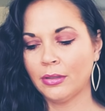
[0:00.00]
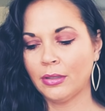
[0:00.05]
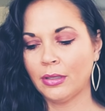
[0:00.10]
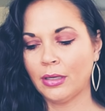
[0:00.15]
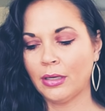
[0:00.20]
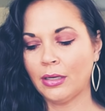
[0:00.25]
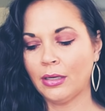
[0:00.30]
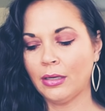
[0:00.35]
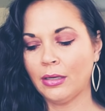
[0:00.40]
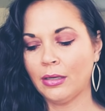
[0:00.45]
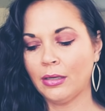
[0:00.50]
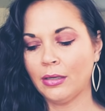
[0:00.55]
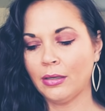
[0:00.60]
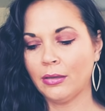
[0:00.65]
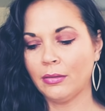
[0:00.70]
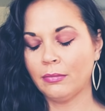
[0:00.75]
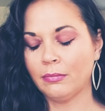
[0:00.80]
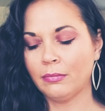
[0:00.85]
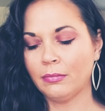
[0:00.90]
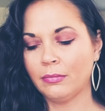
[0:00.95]

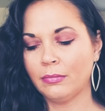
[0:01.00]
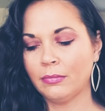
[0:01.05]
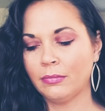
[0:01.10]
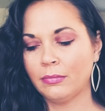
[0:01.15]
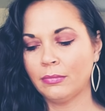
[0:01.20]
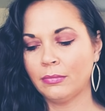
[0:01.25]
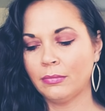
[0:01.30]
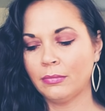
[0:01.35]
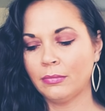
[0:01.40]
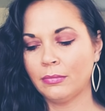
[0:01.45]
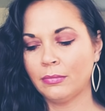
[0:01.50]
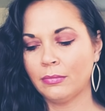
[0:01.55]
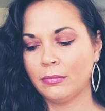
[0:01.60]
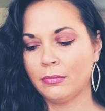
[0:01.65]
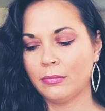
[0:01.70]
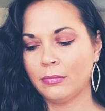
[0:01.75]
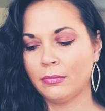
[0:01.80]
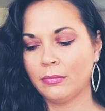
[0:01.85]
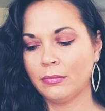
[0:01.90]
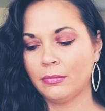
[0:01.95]

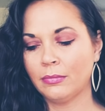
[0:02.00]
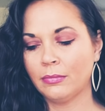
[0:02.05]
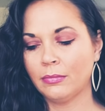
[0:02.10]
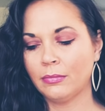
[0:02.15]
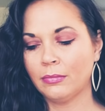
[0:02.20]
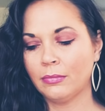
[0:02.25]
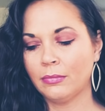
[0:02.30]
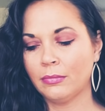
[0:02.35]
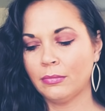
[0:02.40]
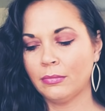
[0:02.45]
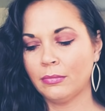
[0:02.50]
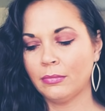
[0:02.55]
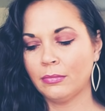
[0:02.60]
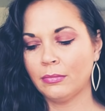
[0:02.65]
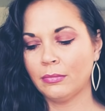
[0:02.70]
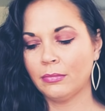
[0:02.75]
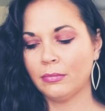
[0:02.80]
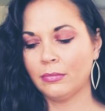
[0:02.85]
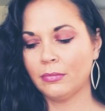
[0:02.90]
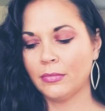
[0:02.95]

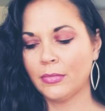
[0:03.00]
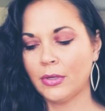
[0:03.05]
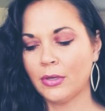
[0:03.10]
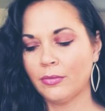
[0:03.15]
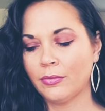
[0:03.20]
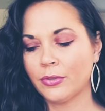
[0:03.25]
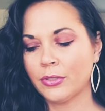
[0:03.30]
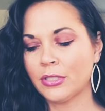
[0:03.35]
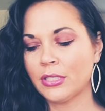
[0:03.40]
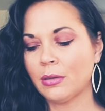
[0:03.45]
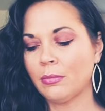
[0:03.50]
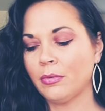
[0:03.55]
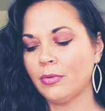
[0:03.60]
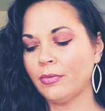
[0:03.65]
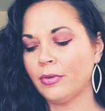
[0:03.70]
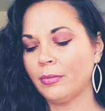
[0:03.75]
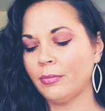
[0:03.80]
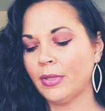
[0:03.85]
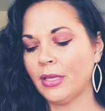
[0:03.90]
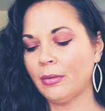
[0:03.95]
For some of
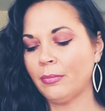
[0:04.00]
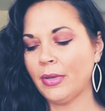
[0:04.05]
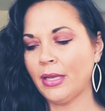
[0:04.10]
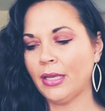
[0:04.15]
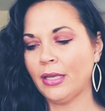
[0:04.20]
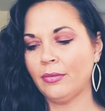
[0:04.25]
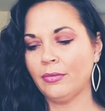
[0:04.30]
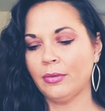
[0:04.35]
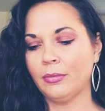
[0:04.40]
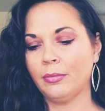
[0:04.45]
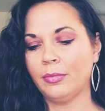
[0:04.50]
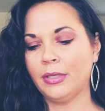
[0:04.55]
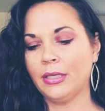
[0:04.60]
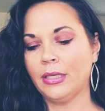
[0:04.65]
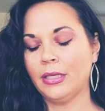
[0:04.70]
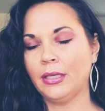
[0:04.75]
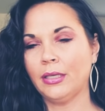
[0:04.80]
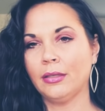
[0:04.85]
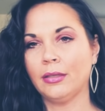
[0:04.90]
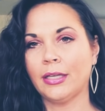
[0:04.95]
them, they may even
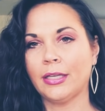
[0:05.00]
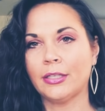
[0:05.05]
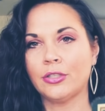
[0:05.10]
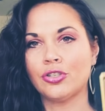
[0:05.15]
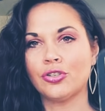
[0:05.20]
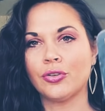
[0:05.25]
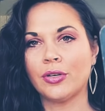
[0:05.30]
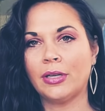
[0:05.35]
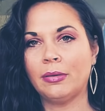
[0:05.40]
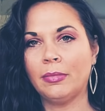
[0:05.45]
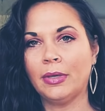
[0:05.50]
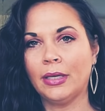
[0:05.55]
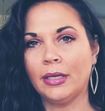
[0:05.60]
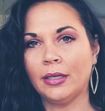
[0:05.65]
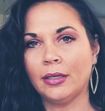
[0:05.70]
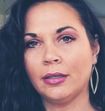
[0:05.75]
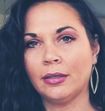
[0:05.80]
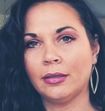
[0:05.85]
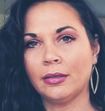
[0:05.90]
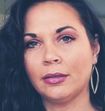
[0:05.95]
be like
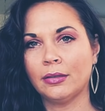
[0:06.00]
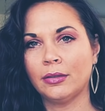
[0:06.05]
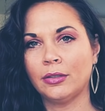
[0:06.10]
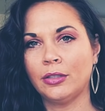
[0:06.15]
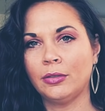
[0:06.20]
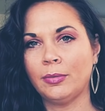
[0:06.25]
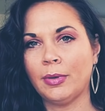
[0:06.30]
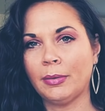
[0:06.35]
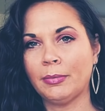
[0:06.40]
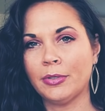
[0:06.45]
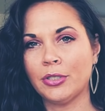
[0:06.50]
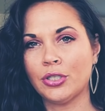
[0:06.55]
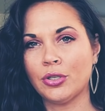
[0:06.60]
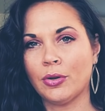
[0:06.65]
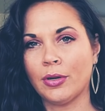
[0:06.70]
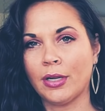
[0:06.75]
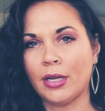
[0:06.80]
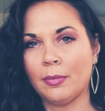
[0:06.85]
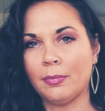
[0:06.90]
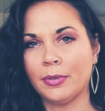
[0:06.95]
dreaming. You might be
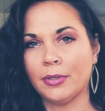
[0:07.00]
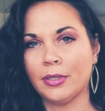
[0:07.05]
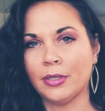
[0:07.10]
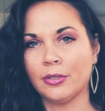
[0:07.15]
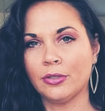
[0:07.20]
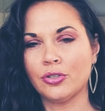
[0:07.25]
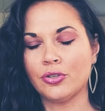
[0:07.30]
showing up in their